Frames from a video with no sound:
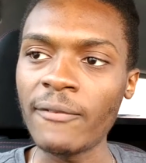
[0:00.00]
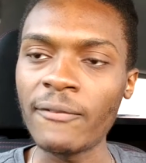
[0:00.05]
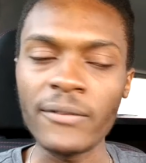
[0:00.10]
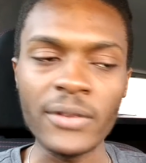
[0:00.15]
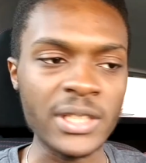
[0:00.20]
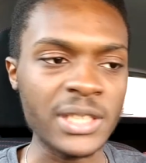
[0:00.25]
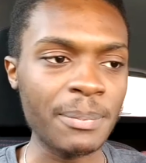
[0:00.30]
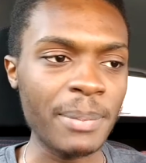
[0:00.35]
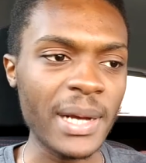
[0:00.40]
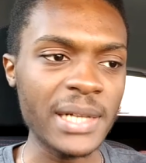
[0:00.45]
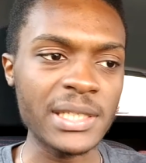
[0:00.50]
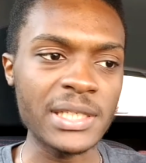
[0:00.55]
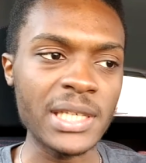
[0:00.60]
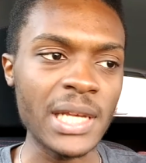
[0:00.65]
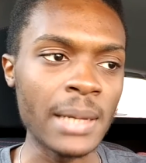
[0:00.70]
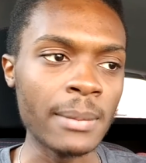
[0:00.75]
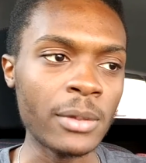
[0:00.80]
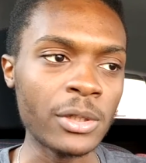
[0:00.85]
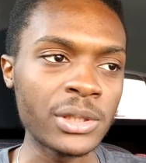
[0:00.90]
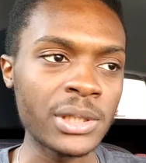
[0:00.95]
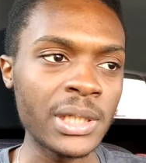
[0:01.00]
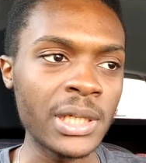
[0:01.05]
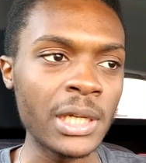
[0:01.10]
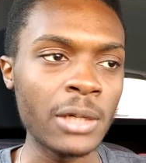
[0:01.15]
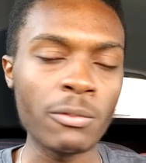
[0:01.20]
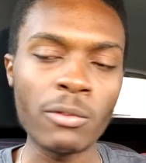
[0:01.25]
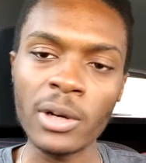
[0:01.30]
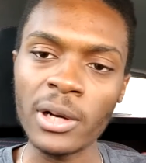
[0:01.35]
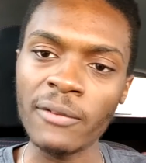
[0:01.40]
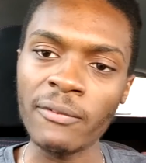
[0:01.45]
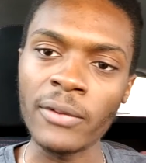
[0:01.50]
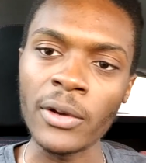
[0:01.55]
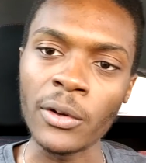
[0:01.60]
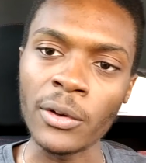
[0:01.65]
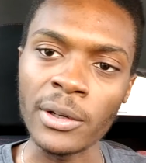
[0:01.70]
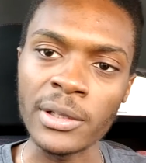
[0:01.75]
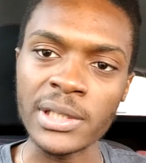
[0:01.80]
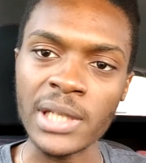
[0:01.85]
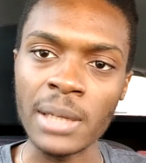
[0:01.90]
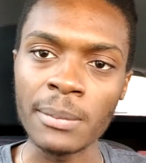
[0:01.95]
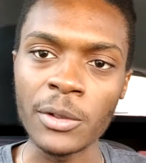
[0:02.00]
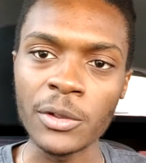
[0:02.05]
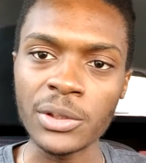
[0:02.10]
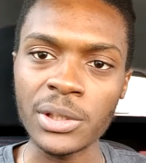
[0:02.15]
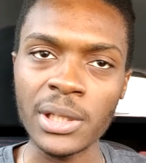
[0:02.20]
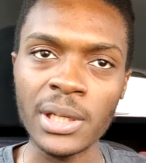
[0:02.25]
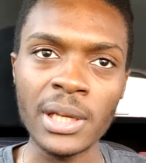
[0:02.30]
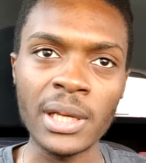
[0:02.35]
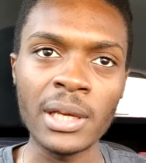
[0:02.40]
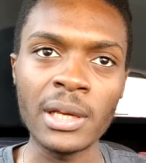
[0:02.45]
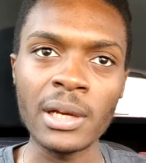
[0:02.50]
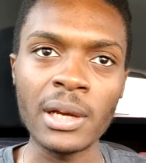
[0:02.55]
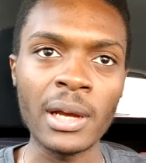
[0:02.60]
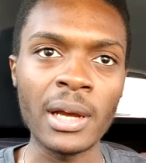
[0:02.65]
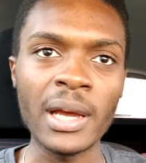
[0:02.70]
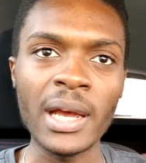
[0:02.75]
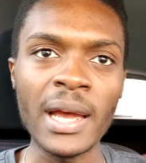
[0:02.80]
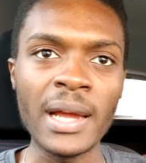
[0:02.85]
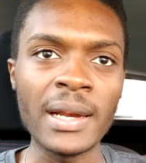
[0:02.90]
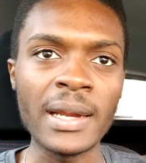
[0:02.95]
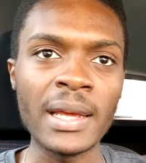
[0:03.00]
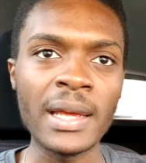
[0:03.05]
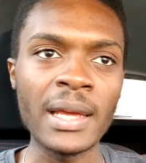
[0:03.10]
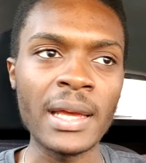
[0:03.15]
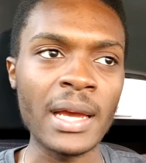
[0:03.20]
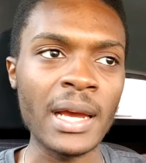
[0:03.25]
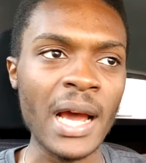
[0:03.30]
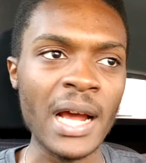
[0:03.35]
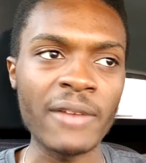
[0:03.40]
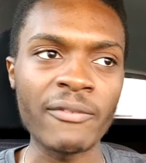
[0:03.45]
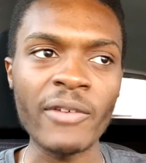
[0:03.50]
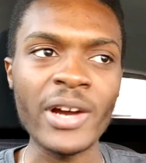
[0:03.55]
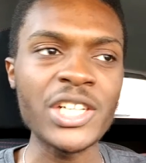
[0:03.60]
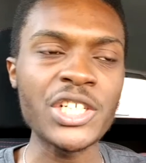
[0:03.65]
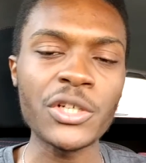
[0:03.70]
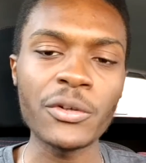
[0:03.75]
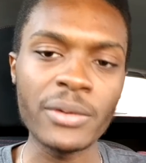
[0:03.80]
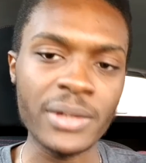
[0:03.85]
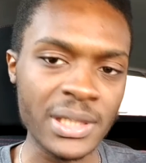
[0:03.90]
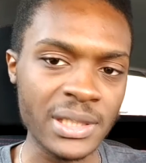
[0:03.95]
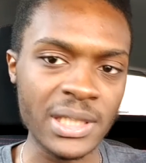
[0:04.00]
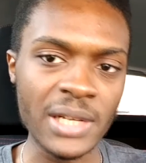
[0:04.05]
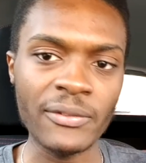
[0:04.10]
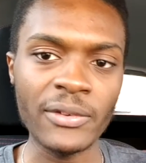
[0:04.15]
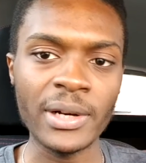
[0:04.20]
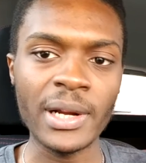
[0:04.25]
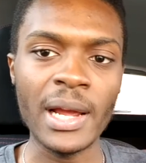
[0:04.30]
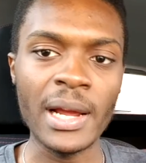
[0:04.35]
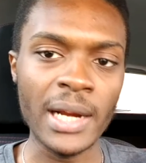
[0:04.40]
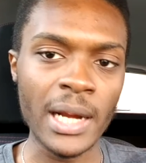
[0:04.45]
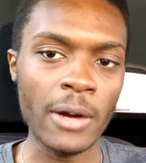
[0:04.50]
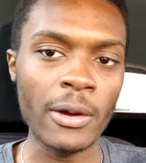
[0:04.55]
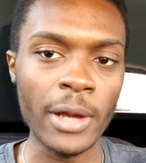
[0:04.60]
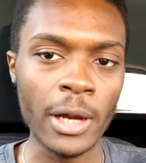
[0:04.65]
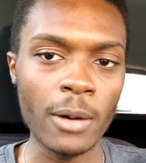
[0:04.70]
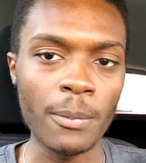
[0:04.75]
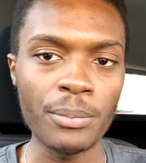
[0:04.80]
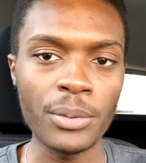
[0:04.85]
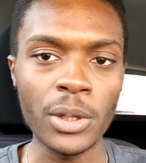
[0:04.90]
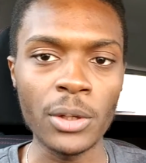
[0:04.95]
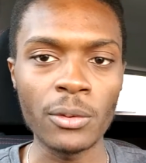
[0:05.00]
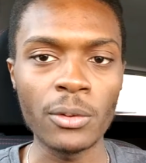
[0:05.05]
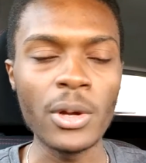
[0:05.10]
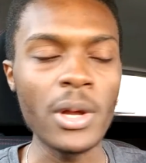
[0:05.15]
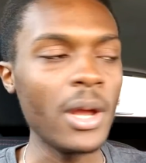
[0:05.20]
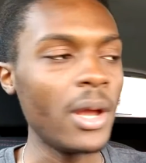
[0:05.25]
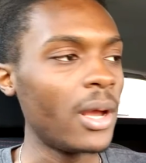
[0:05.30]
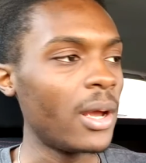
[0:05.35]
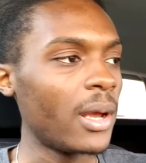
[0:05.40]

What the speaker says: if it's past MOT, what it failed on its MOT, any advisories and stuff like that, and that will help you